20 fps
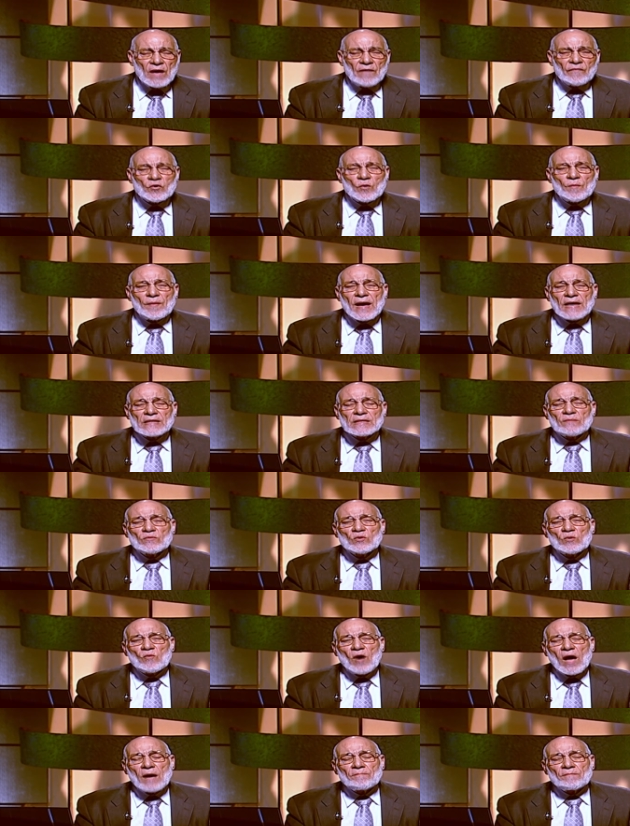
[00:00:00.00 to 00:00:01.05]
from Adam to
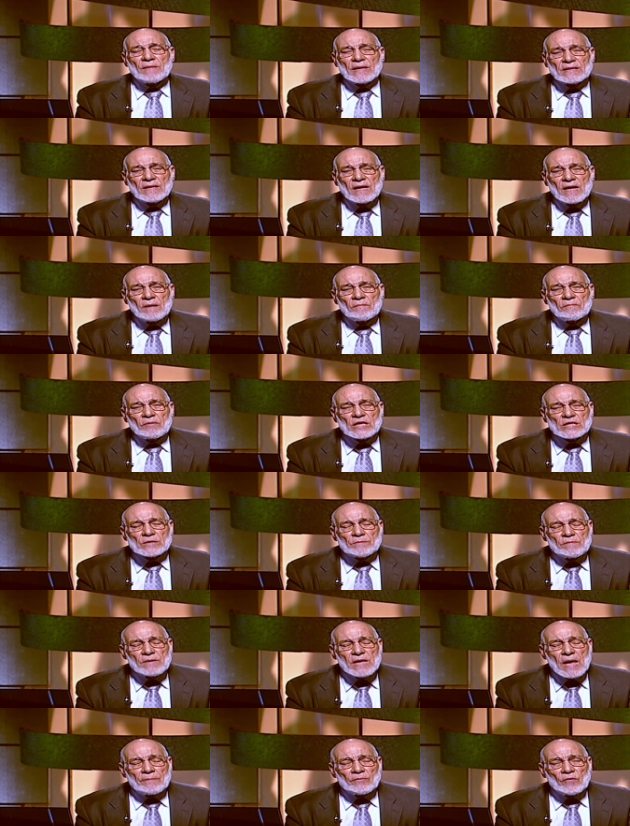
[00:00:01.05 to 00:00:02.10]
Muhammad peace
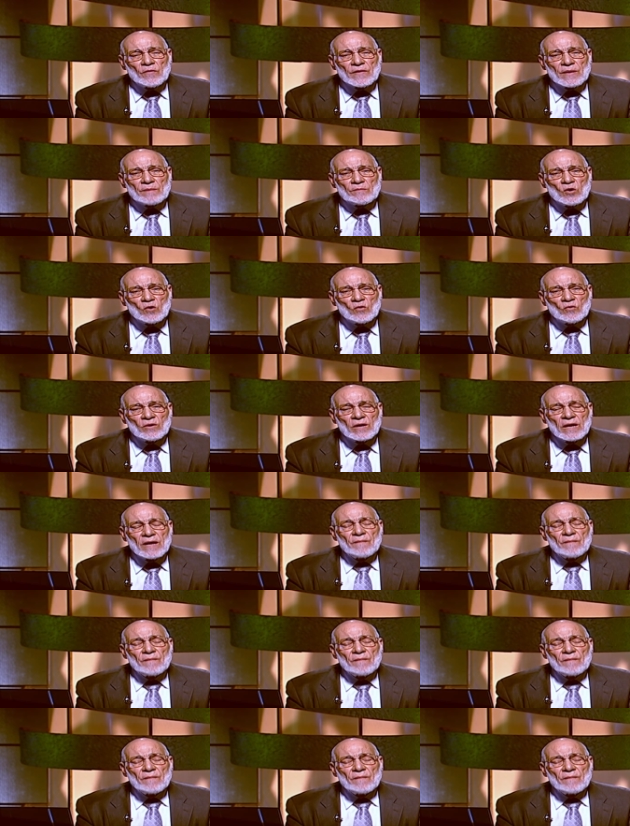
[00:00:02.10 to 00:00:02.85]
be upon them all